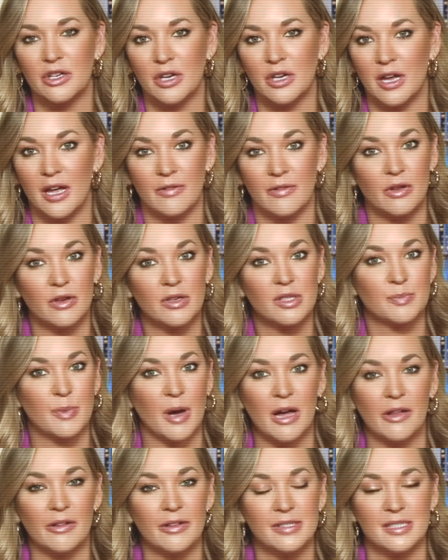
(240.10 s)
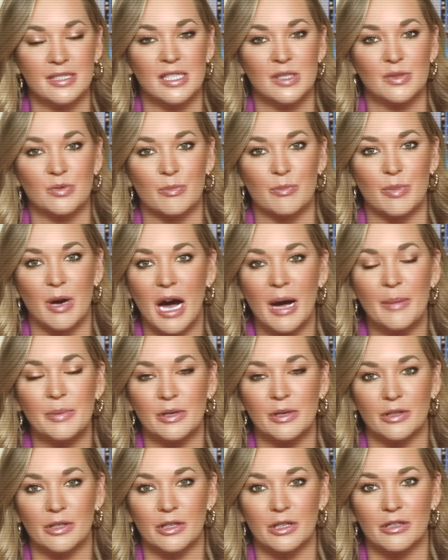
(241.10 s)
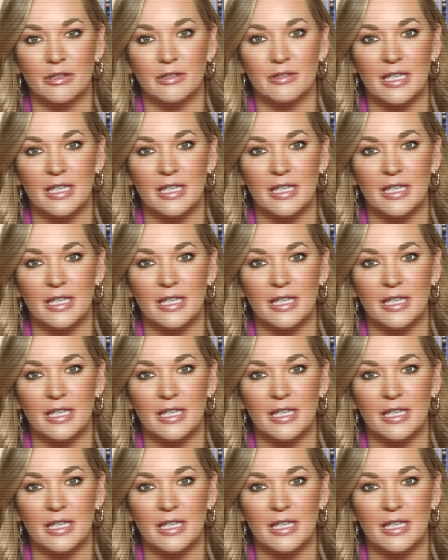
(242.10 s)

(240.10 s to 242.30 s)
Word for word: if those policies were popular,